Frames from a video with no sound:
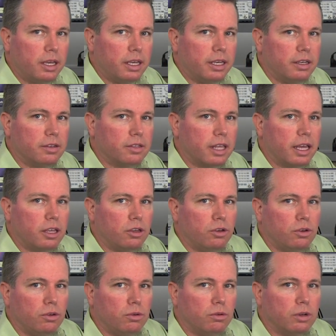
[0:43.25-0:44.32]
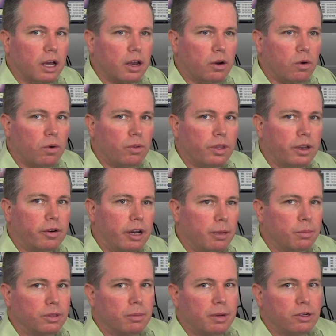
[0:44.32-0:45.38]
is that you not only are
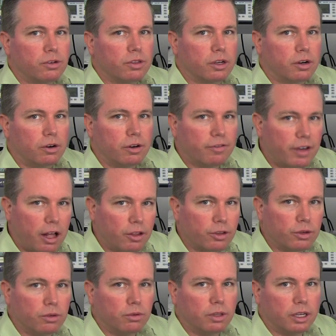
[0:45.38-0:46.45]
able to measure the current value,